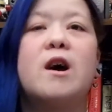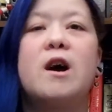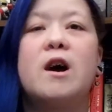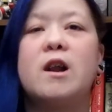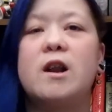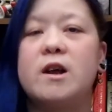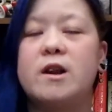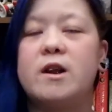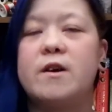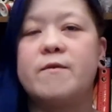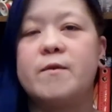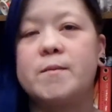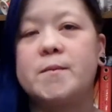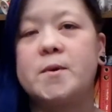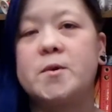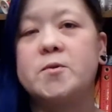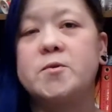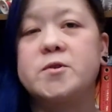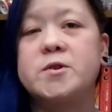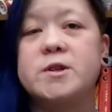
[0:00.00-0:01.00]
and I never
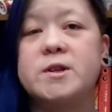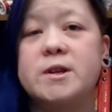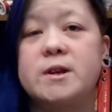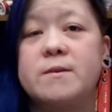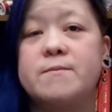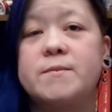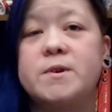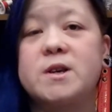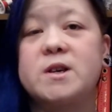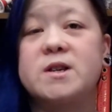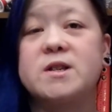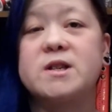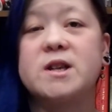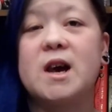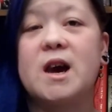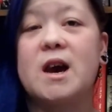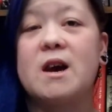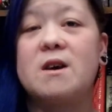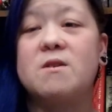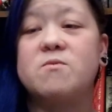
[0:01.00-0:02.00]
posted it because
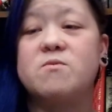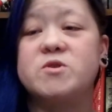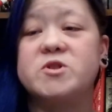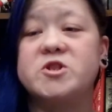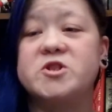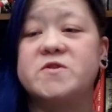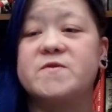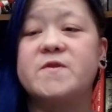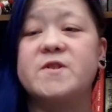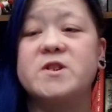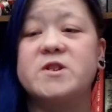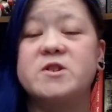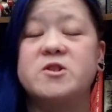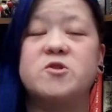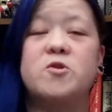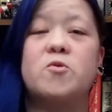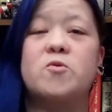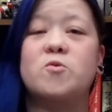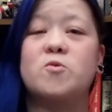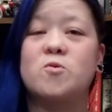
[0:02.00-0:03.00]
I was just feeling
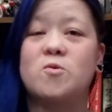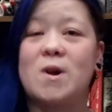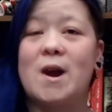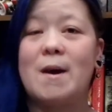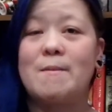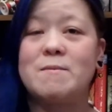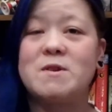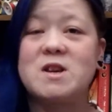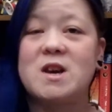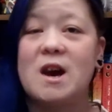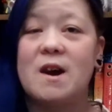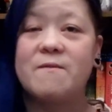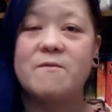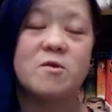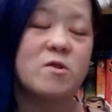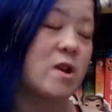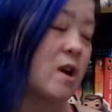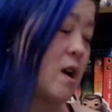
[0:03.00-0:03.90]
so crappy after